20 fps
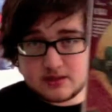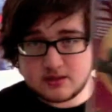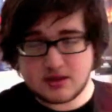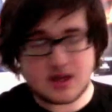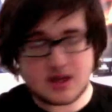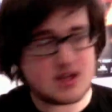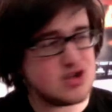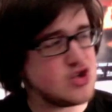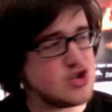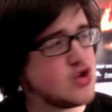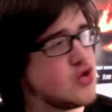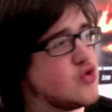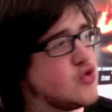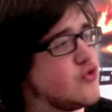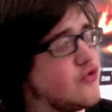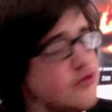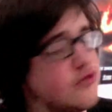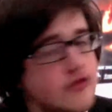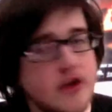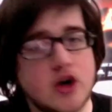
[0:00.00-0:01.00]
issue
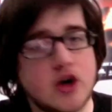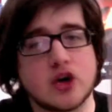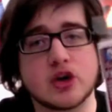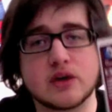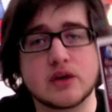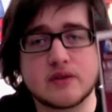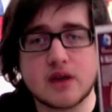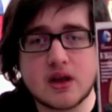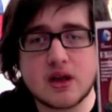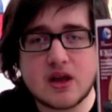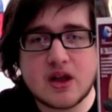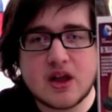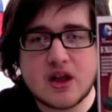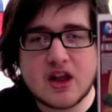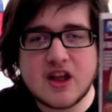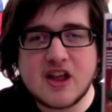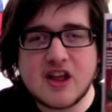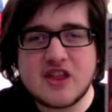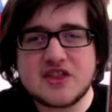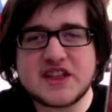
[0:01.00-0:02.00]
5.
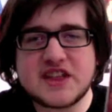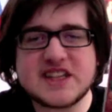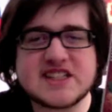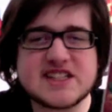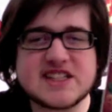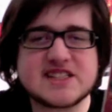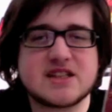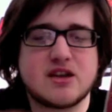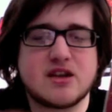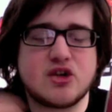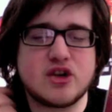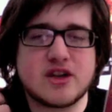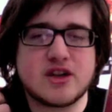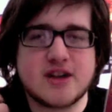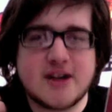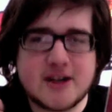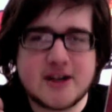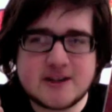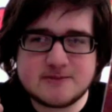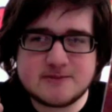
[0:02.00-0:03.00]
This is like
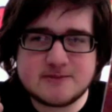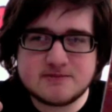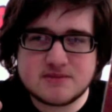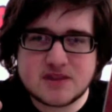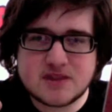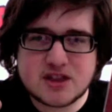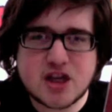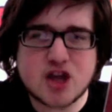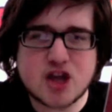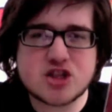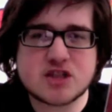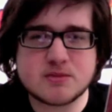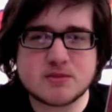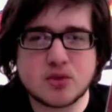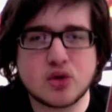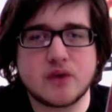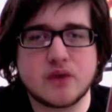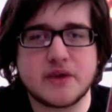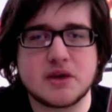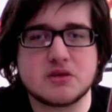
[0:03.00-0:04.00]

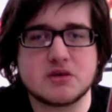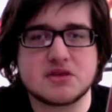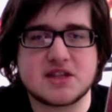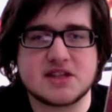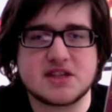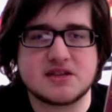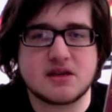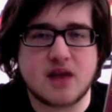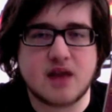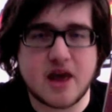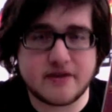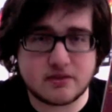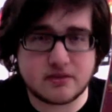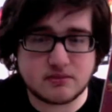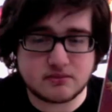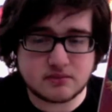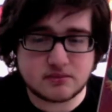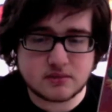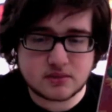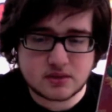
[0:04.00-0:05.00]
Smallville season 11.
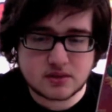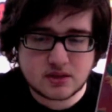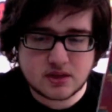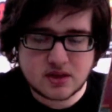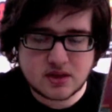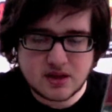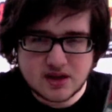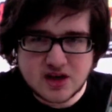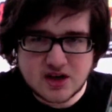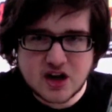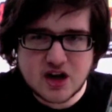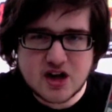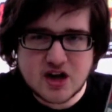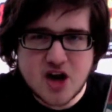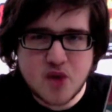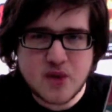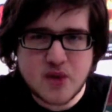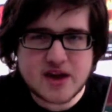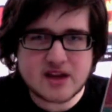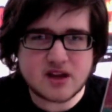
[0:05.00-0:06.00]

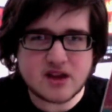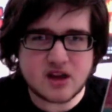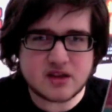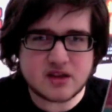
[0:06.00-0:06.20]
When you got